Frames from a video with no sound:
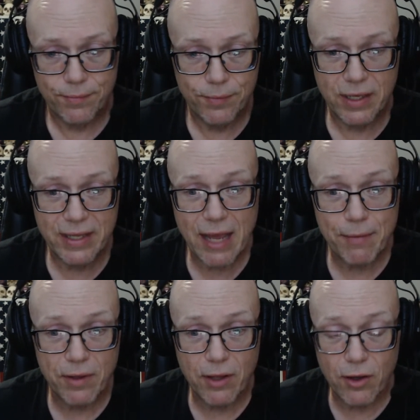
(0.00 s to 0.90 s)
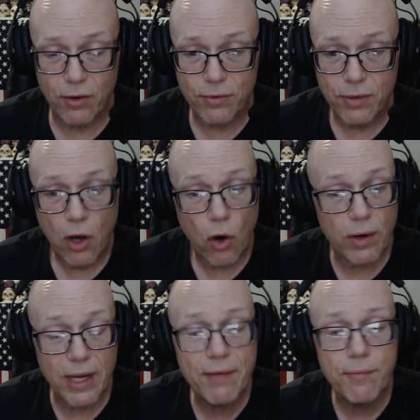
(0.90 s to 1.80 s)
put it down below, or
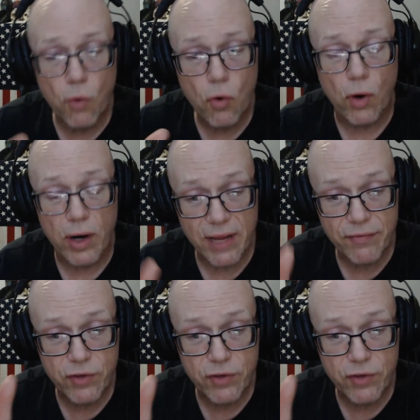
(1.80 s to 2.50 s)
even more, if